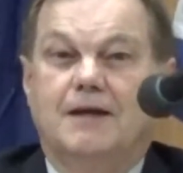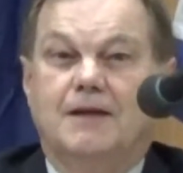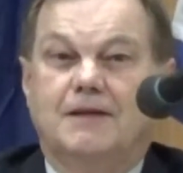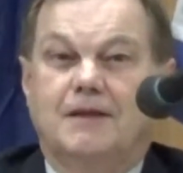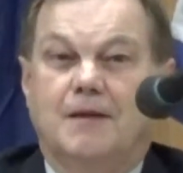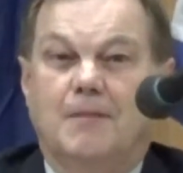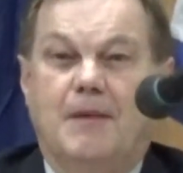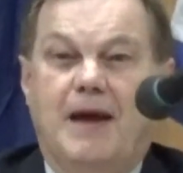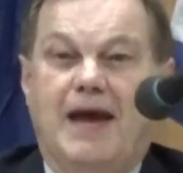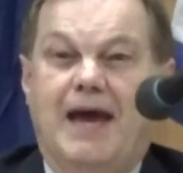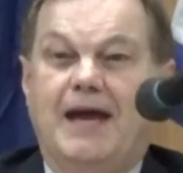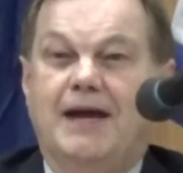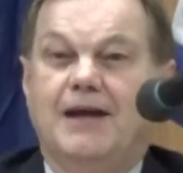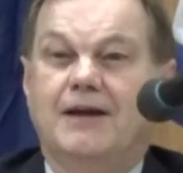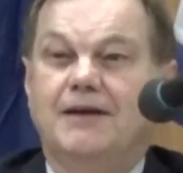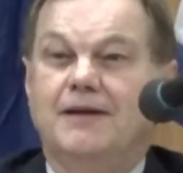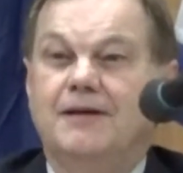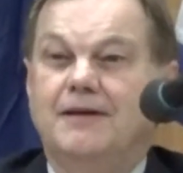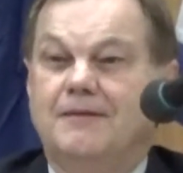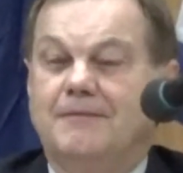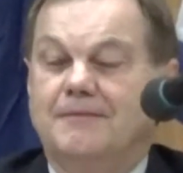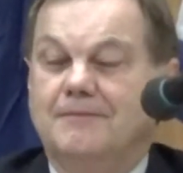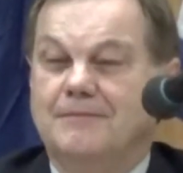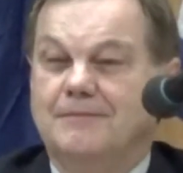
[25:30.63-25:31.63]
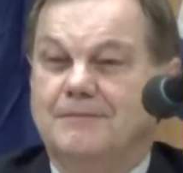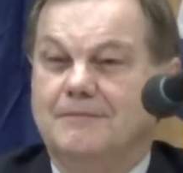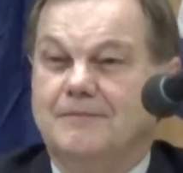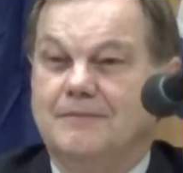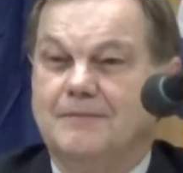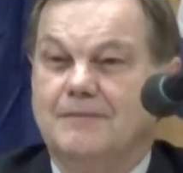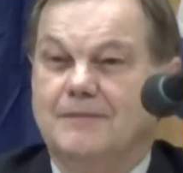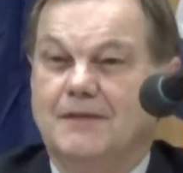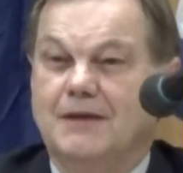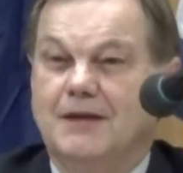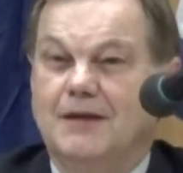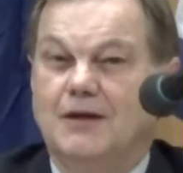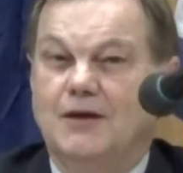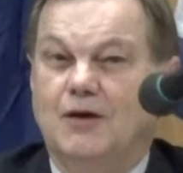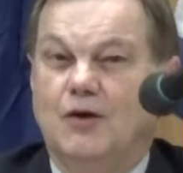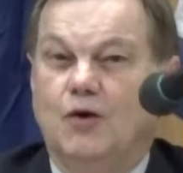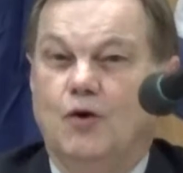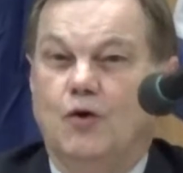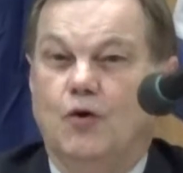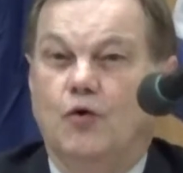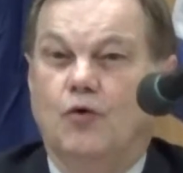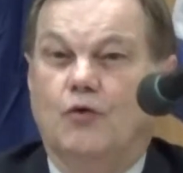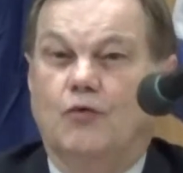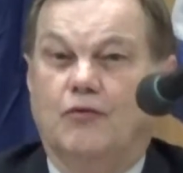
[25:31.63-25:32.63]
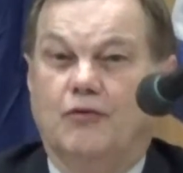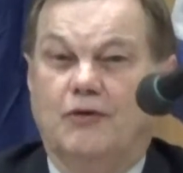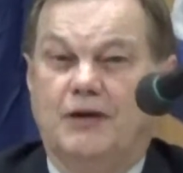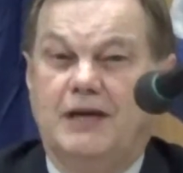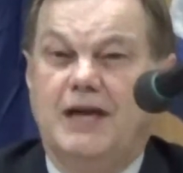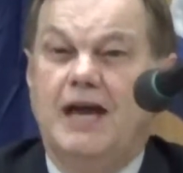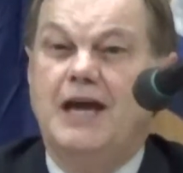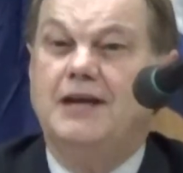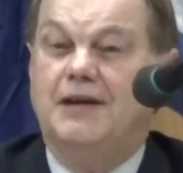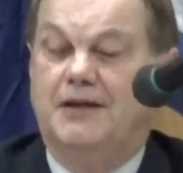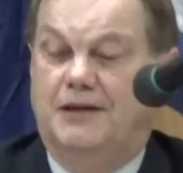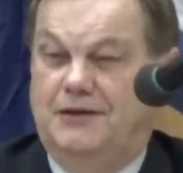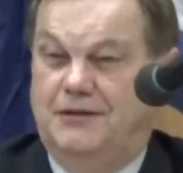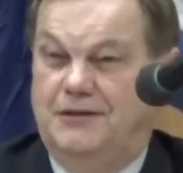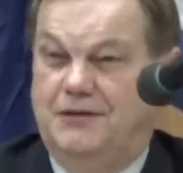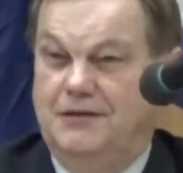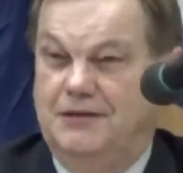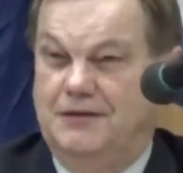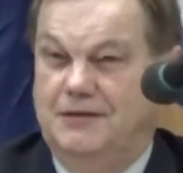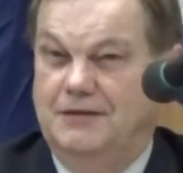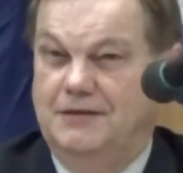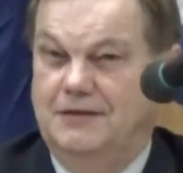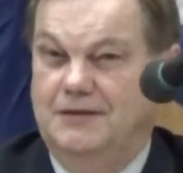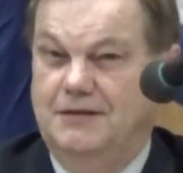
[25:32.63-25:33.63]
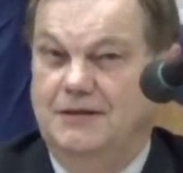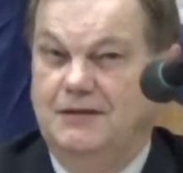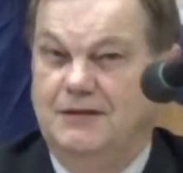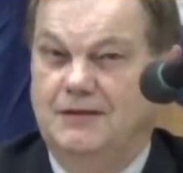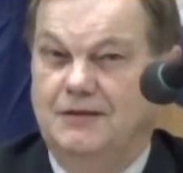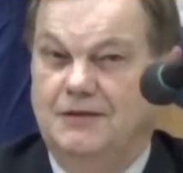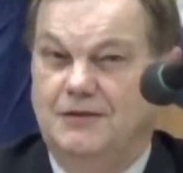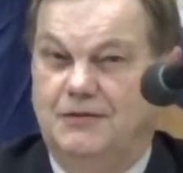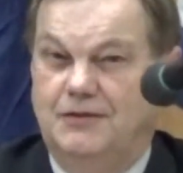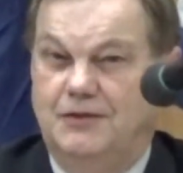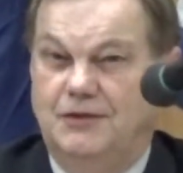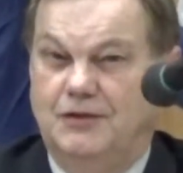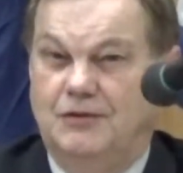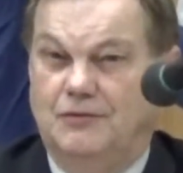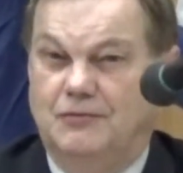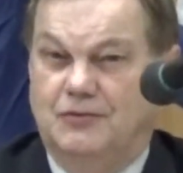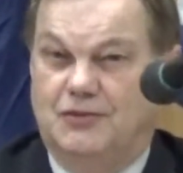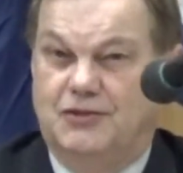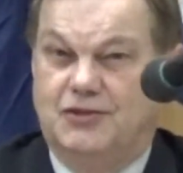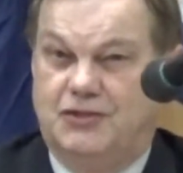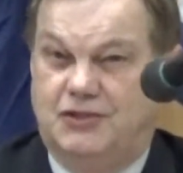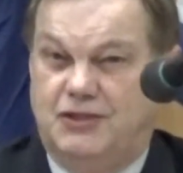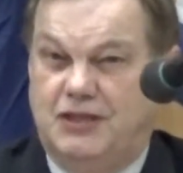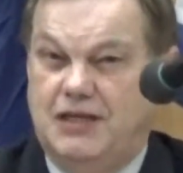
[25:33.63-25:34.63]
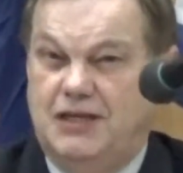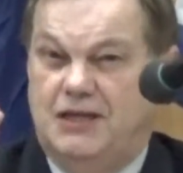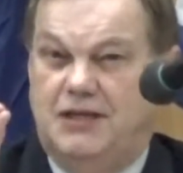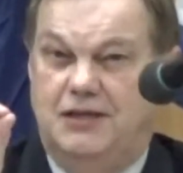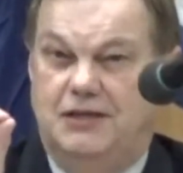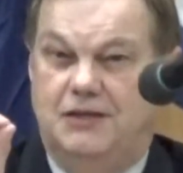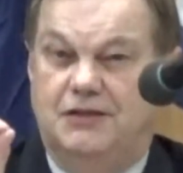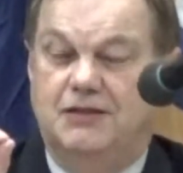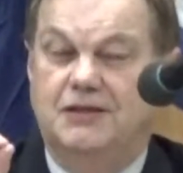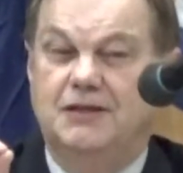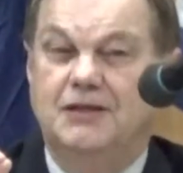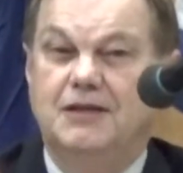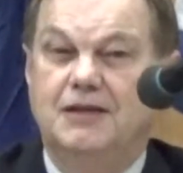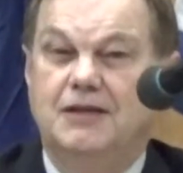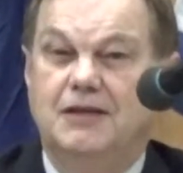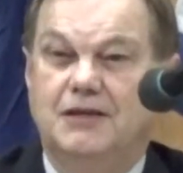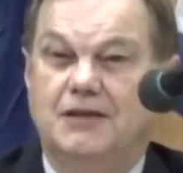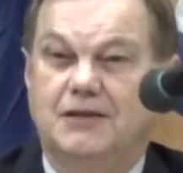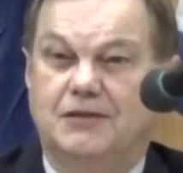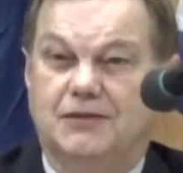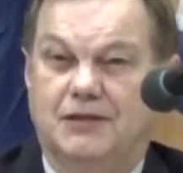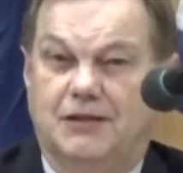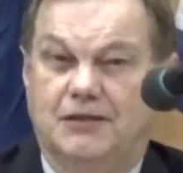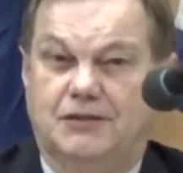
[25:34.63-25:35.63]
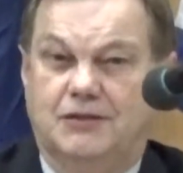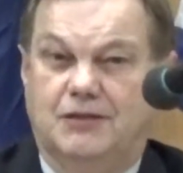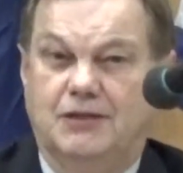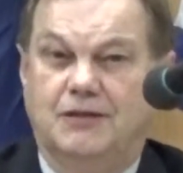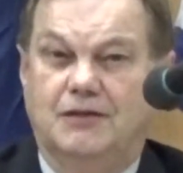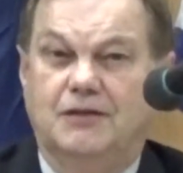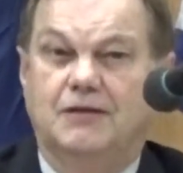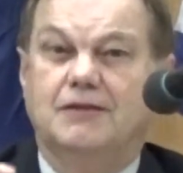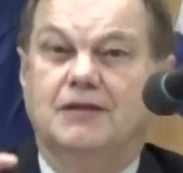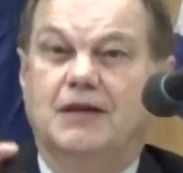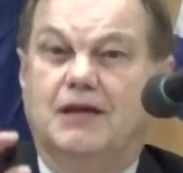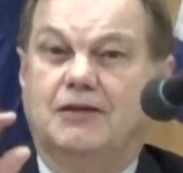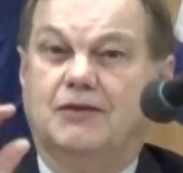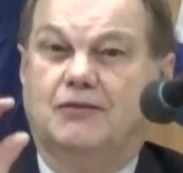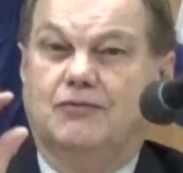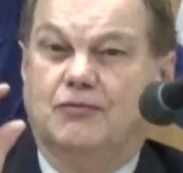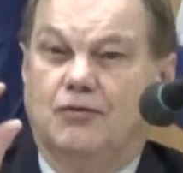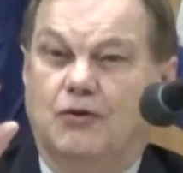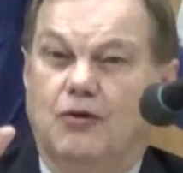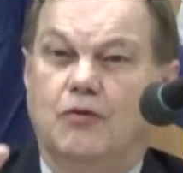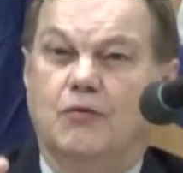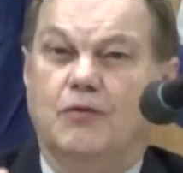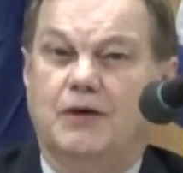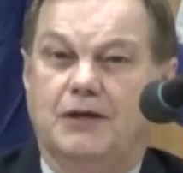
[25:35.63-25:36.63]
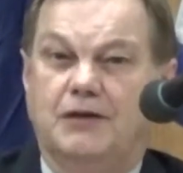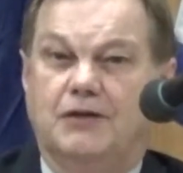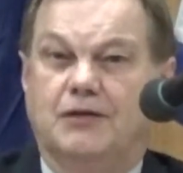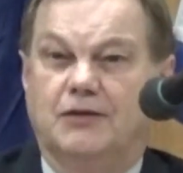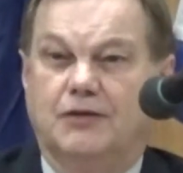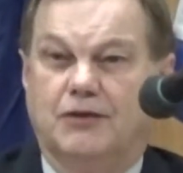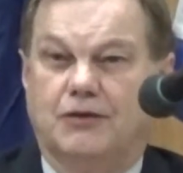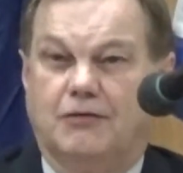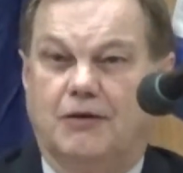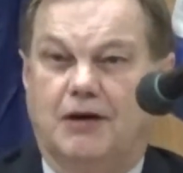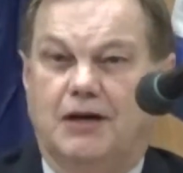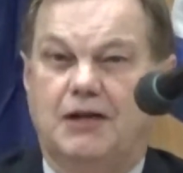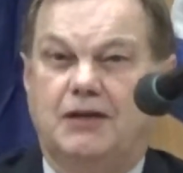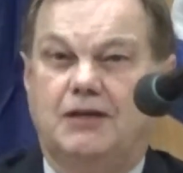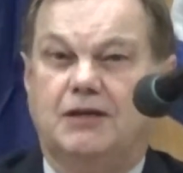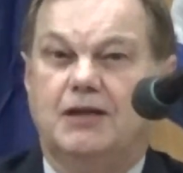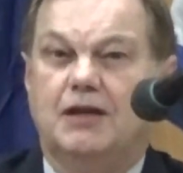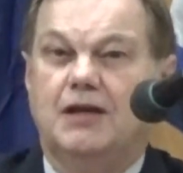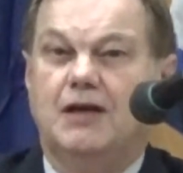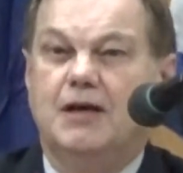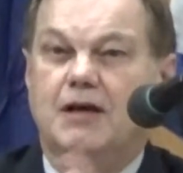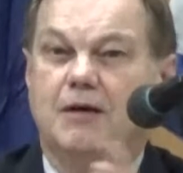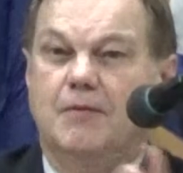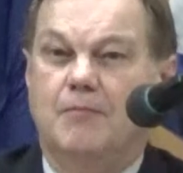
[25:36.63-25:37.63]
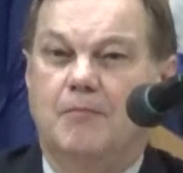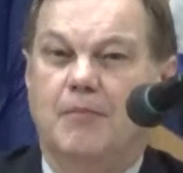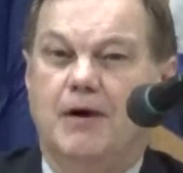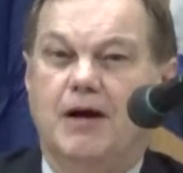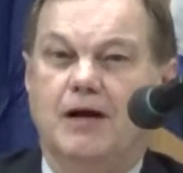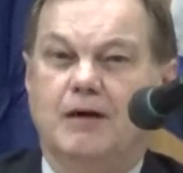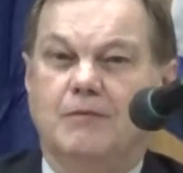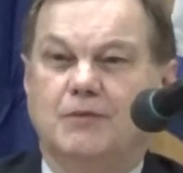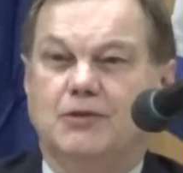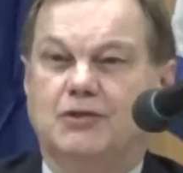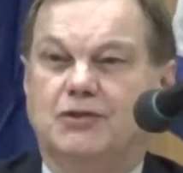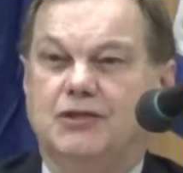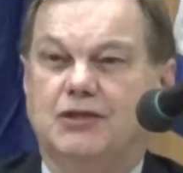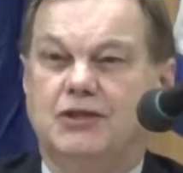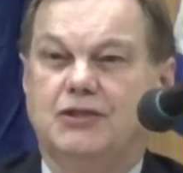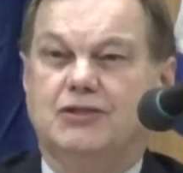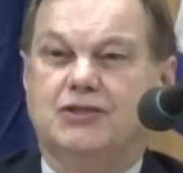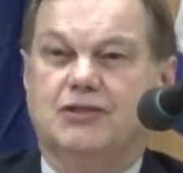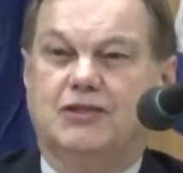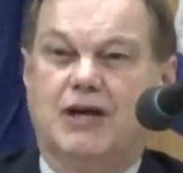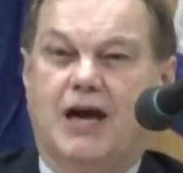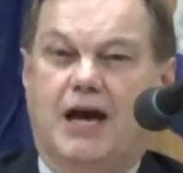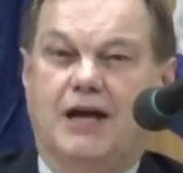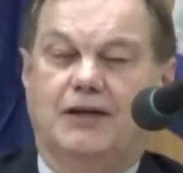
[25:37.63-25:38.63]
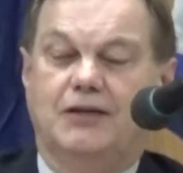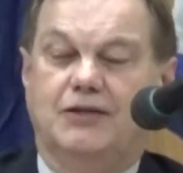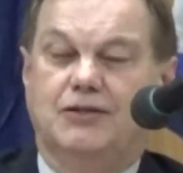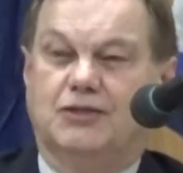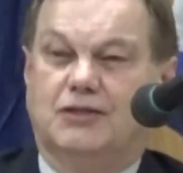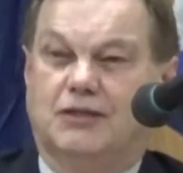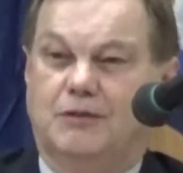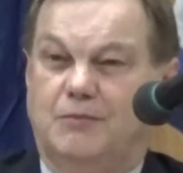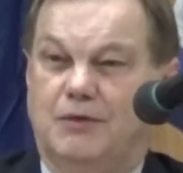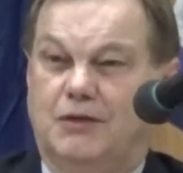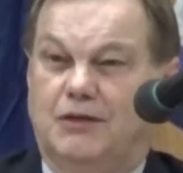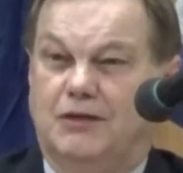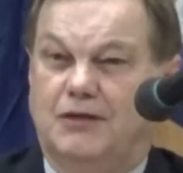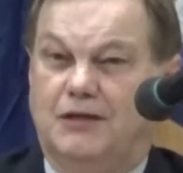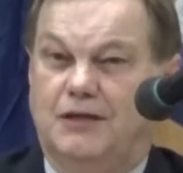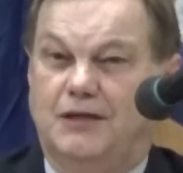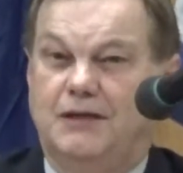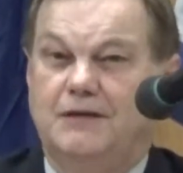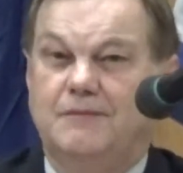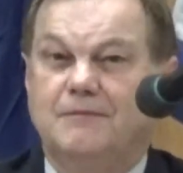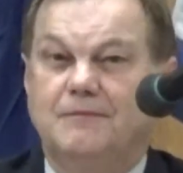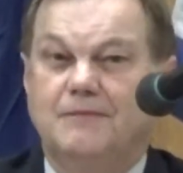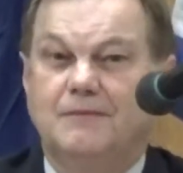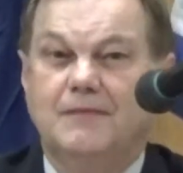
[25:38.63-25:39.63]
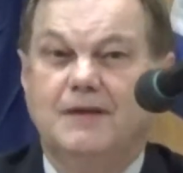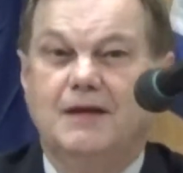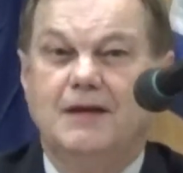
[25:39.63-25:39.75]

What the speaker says: the man who created the seed that grew into the great Miramichi Scottish community